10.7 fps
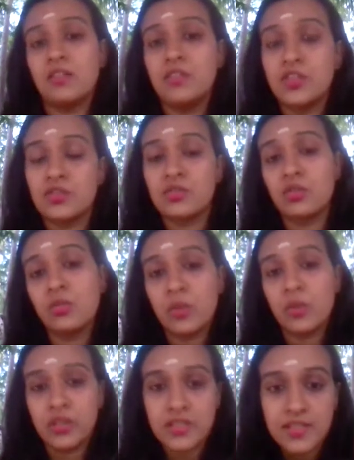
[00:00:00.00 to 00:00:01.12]
we should know
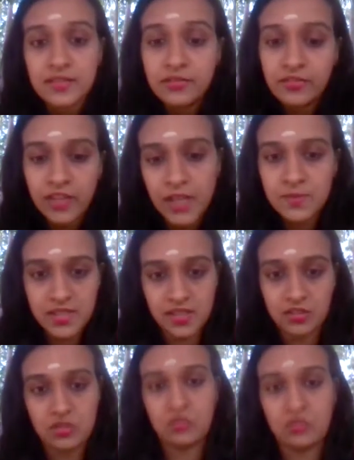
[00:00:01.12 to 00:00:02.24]
what is a frame
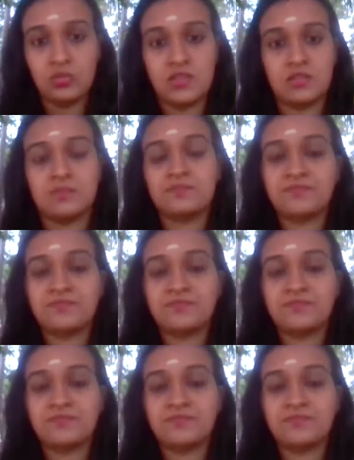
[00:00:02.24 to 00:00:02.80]
structure also.